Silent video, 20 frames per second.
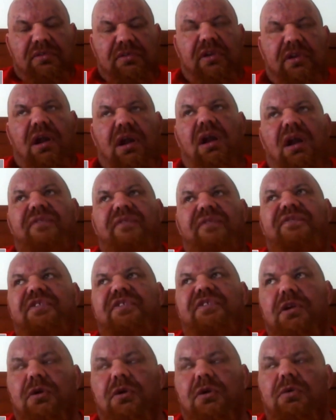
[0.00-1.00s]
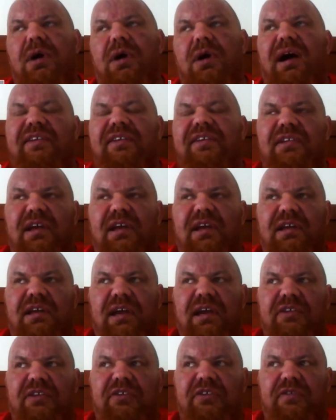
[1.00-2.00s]
There are a few isolated
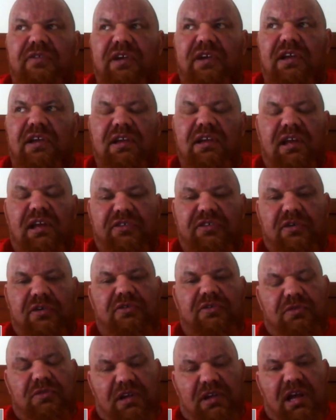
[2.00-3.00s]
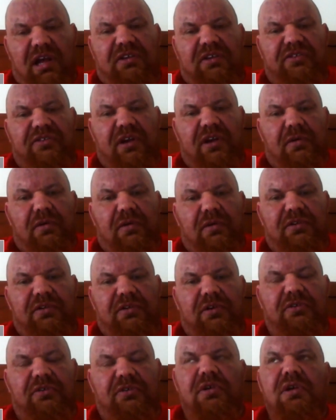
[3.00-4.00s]
cases of kidney issues related to steroid
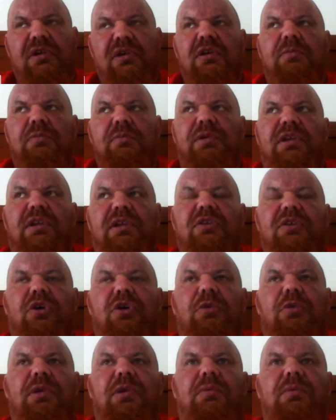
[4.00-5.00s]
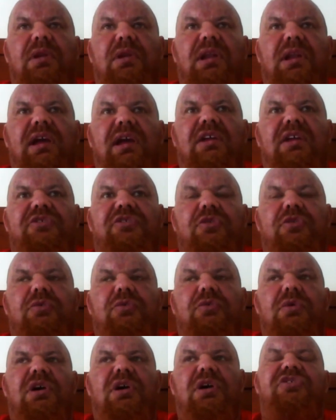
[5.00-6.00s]
use, but they're normally related
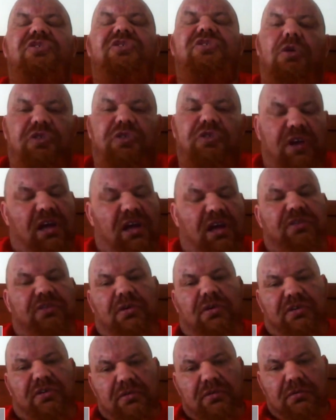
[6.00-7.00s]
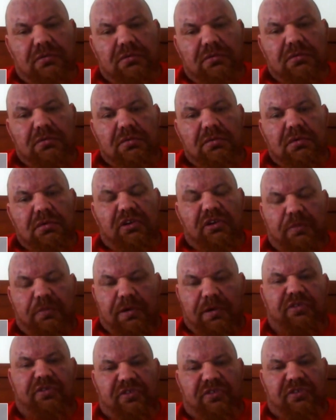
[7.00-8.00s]
to associated drugs as
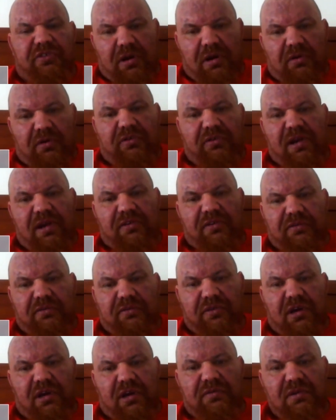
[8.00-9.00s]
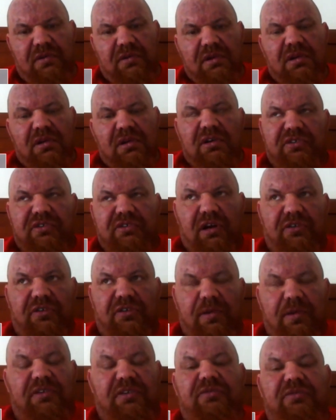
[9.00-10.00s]
opposed to steroids themselves. Steroids
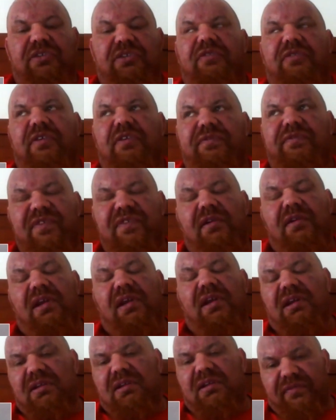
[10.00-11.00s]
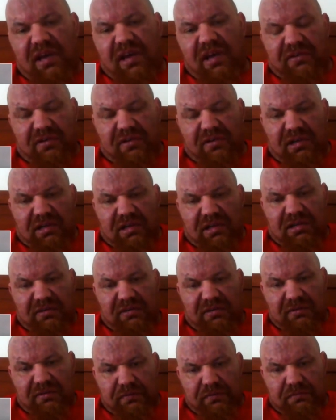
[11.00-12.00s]
themselves have very little effect on the
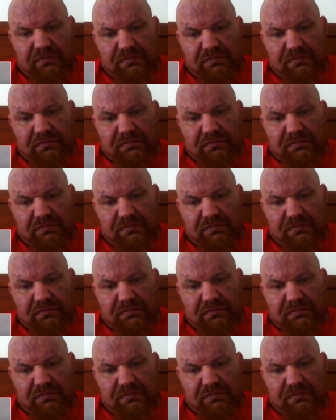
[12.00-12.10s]
kidneys.